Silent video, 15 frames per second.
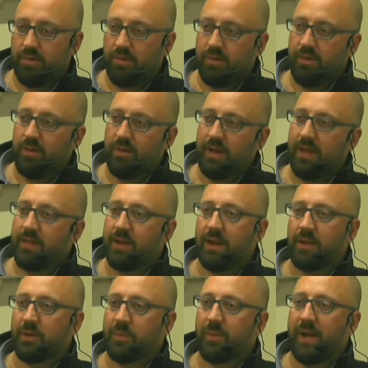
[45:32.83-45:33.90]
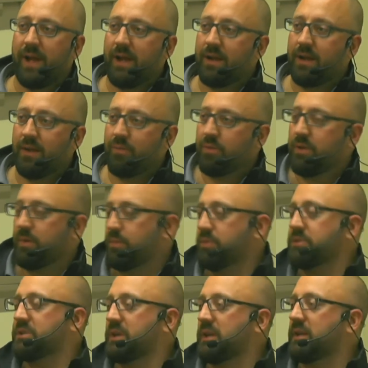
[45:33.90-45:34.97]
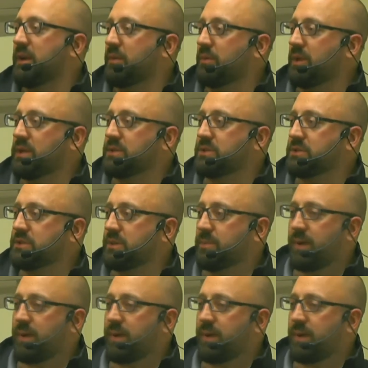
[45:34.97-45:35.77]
now that I look back, I really appreciated that relationship.